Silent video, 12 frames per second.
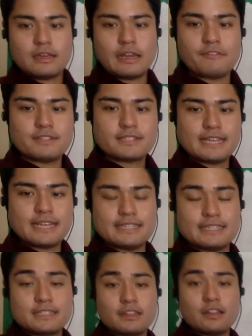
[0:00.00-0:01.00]
Kevin says
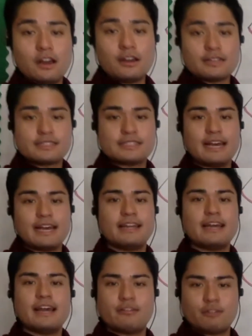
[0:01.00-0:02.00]
is the longest
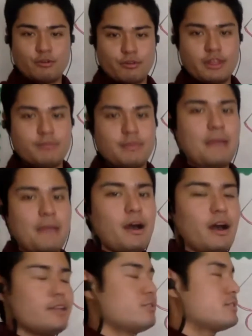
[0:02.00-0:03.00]
side. I agree with him. The
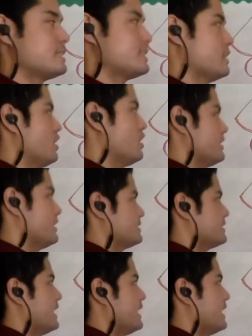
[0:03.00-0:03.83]
hypotenuse is the longest